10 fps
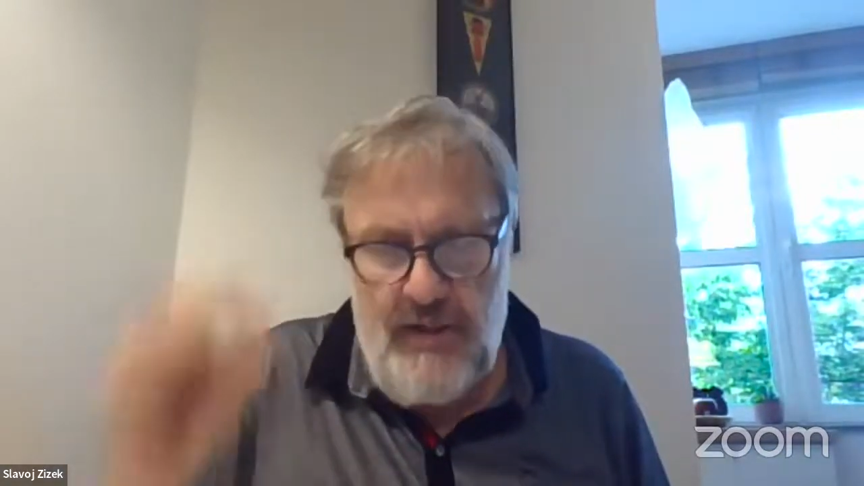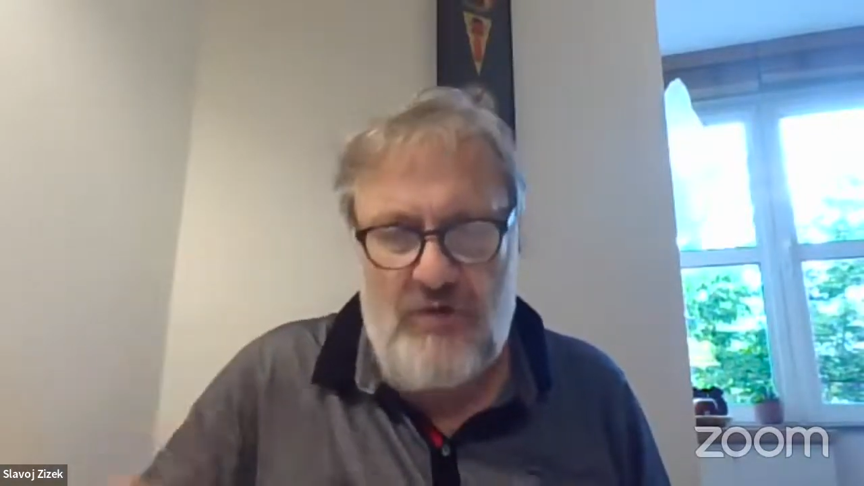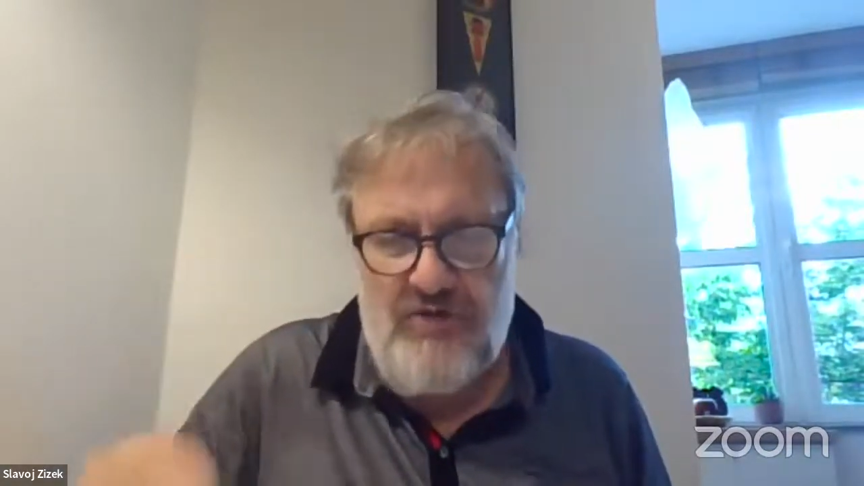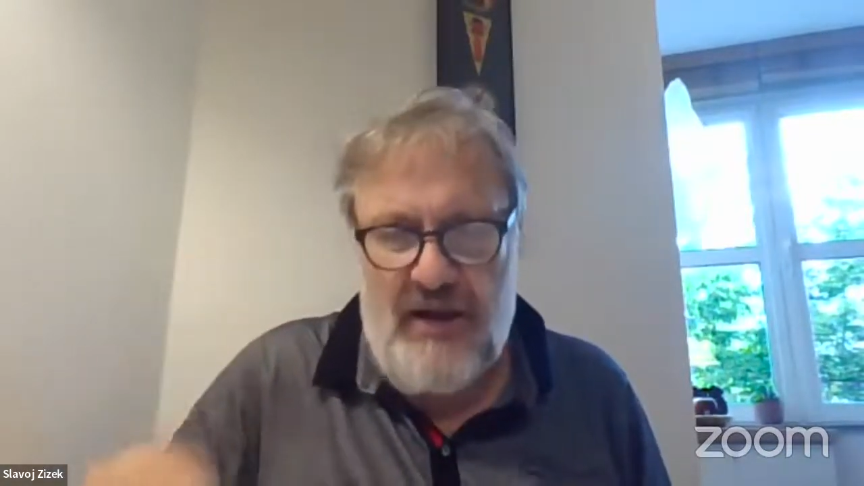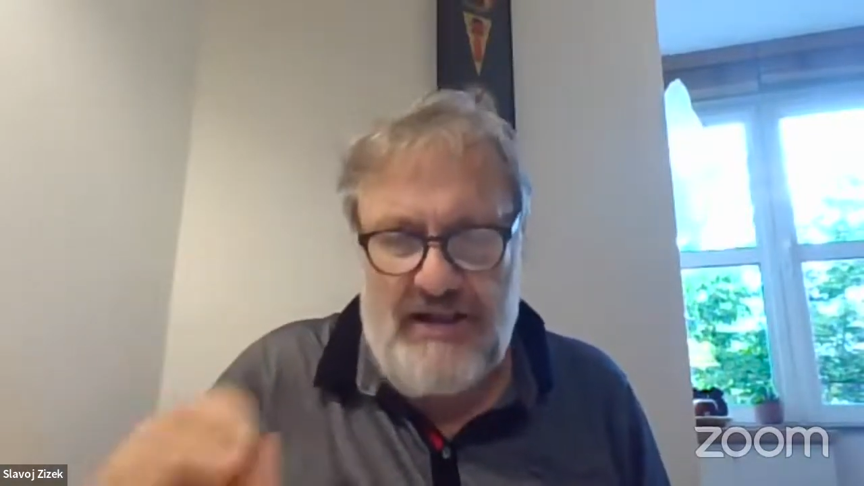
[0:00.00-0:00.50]

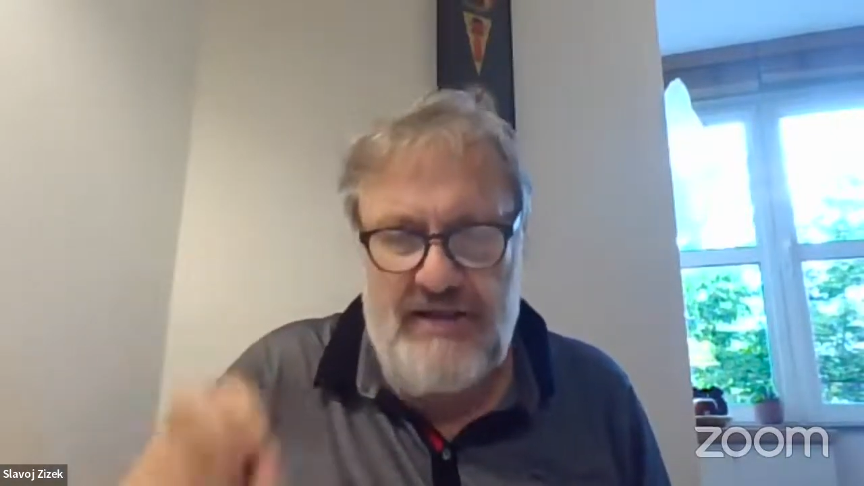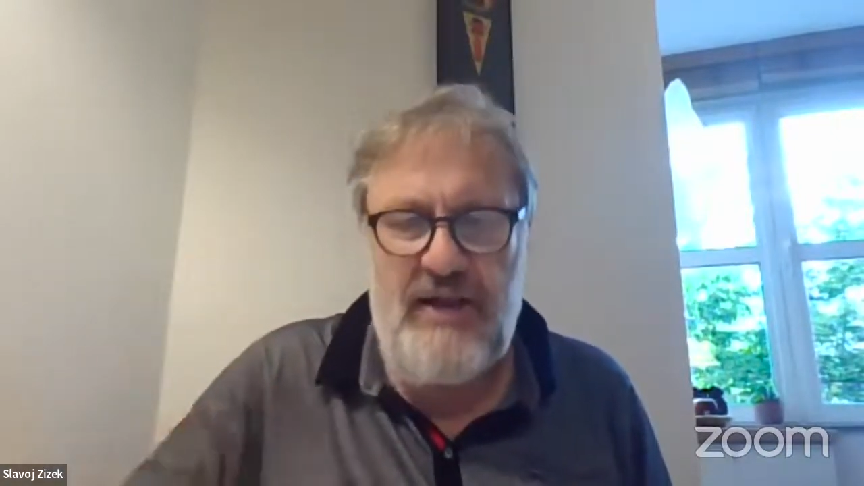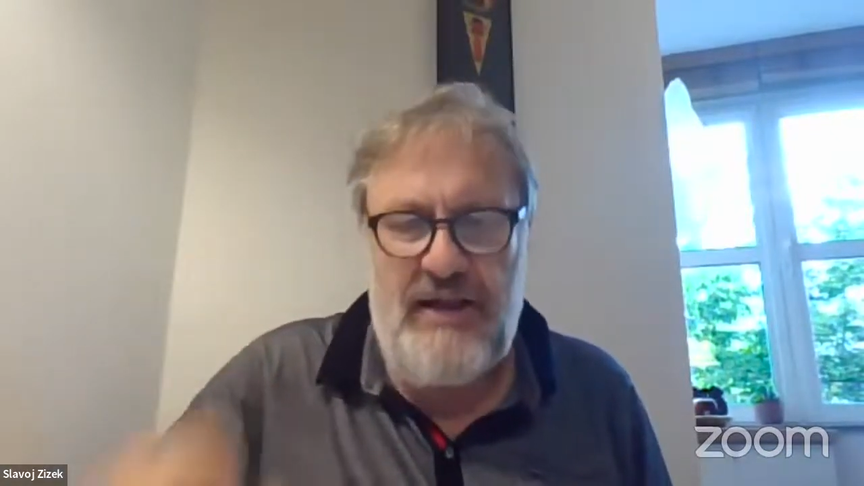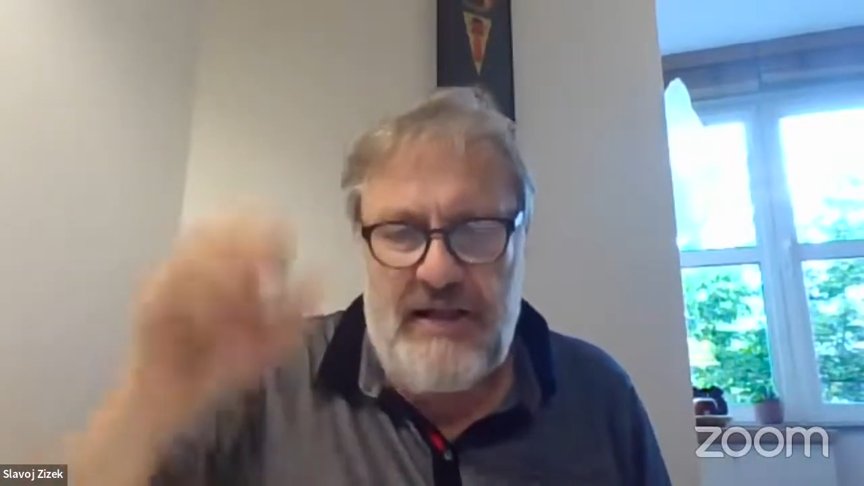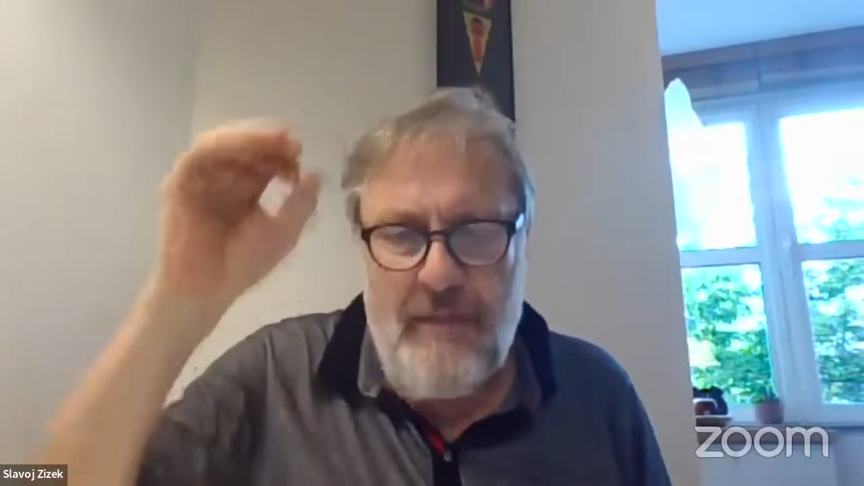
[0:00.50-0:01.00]
It's not
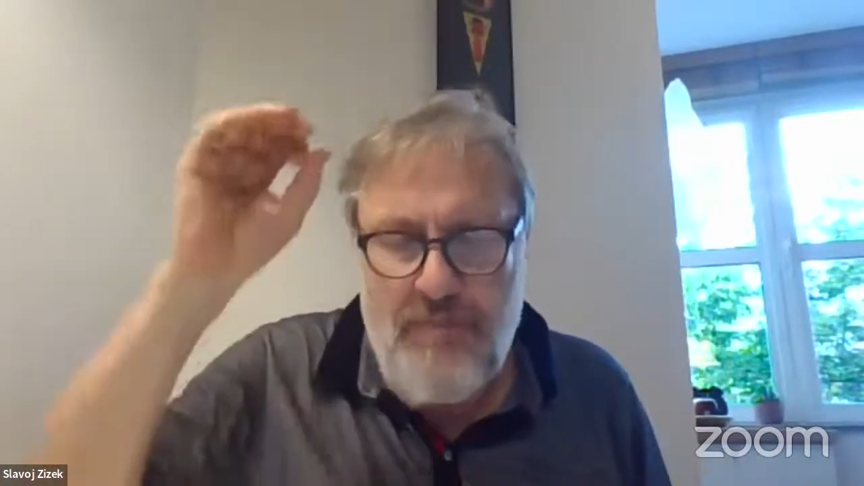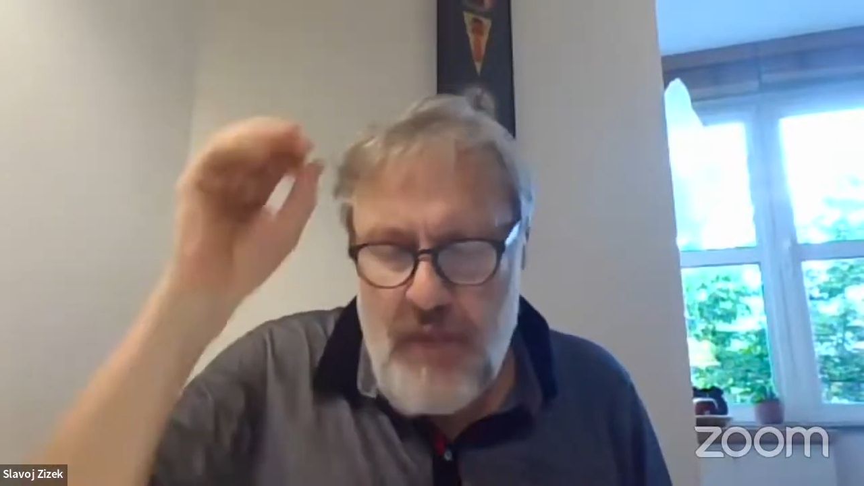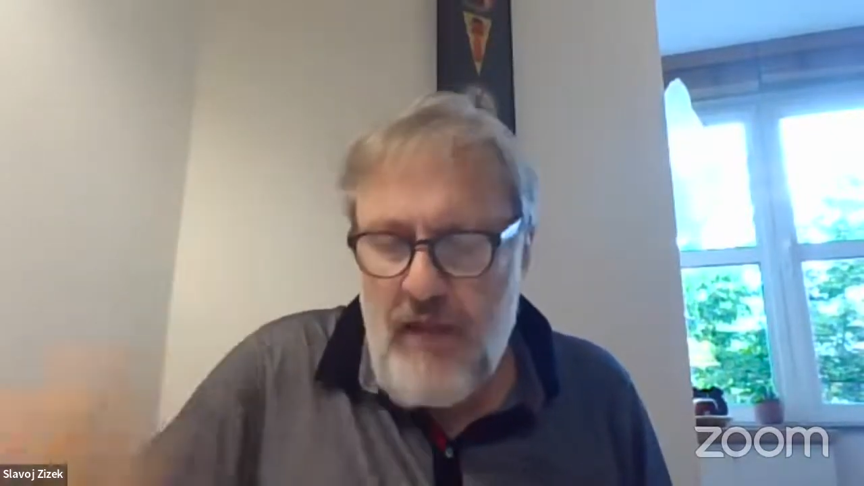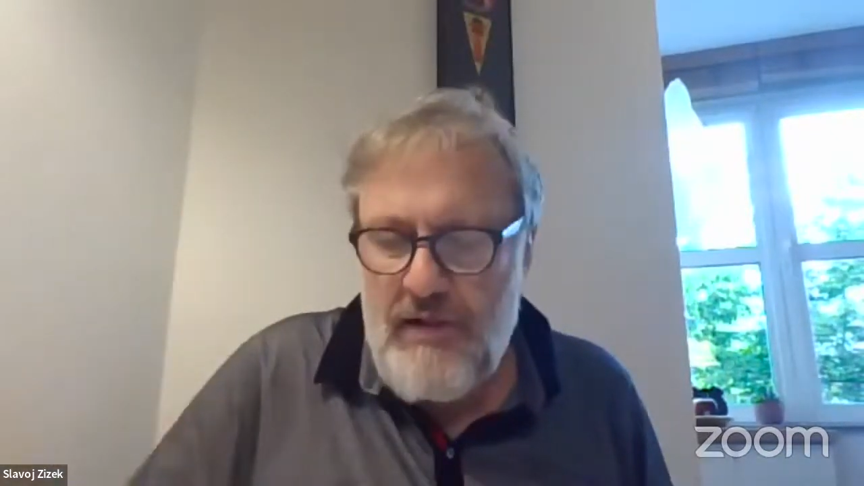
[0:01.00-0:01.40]
just this